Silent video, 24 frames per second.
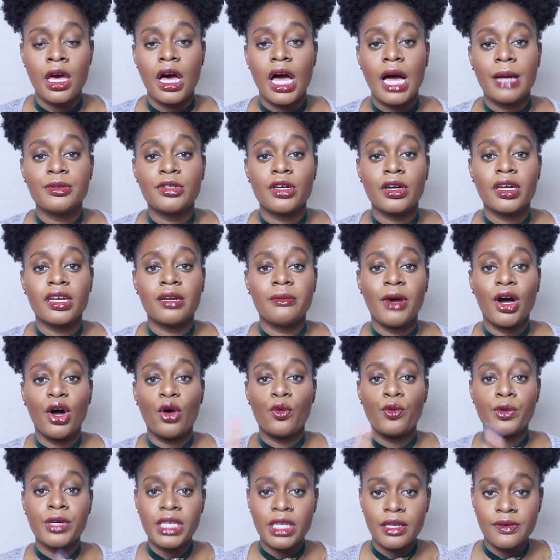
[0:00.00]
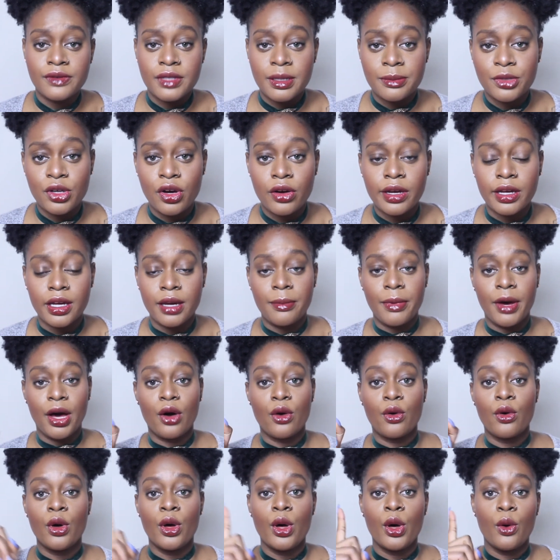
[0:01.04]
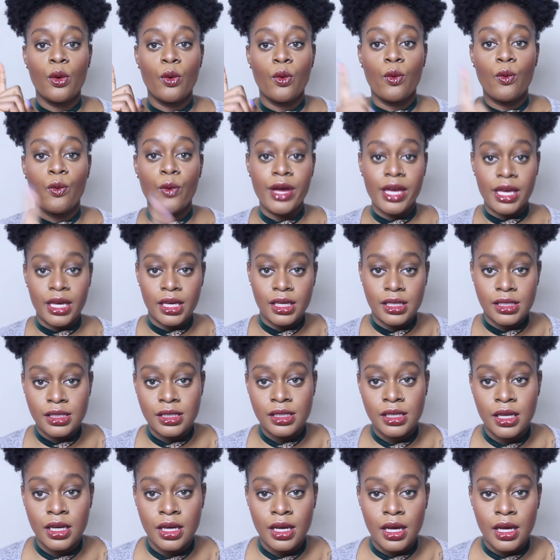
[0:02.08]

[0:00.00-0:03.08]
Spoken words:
I'm talking about weaves. I'm talking about wigs.